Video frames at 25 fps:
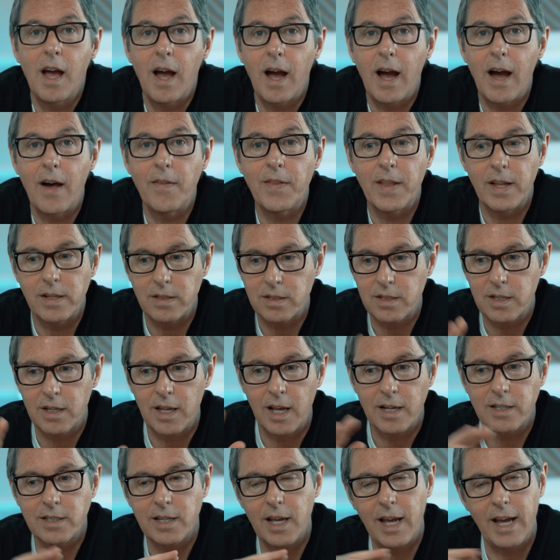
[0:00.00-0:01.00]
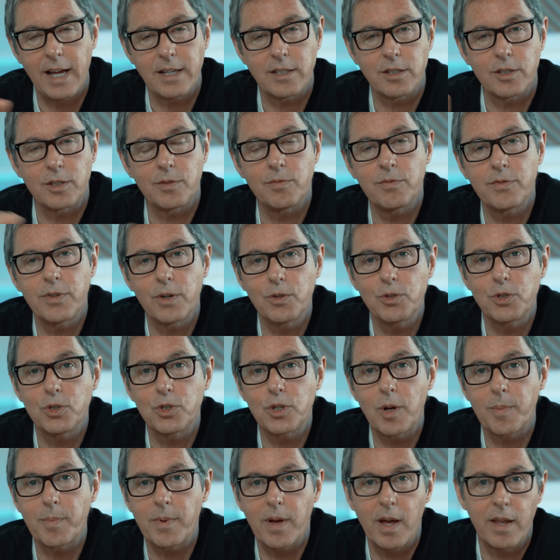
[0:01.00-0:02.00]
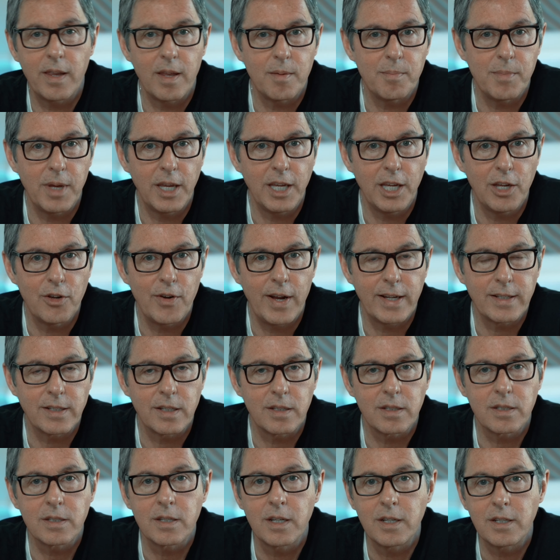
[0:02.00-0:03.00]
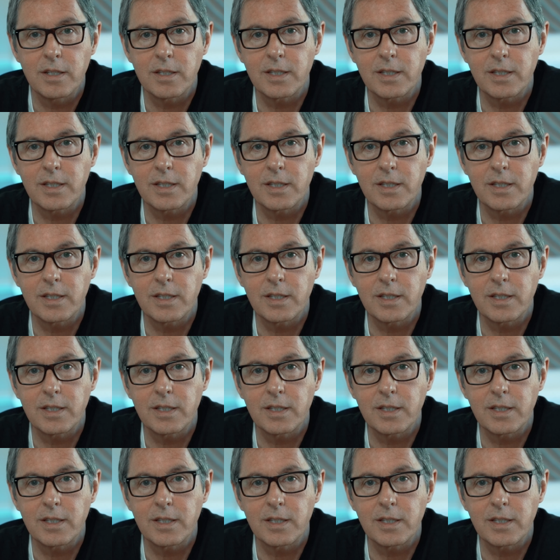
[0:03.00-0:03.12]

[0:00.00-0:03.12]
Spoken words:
and then select edit in Photoshop, and then make your edits.